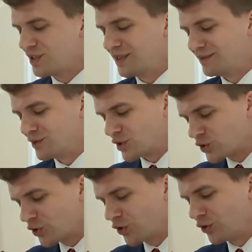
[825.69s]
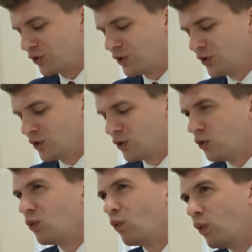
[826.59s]
and discern
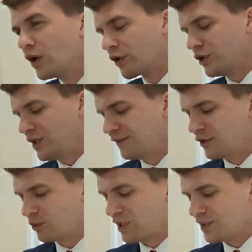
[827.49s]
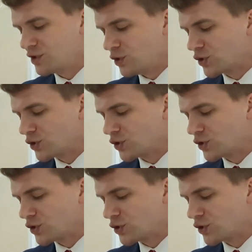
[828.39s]
what are you giving your money to.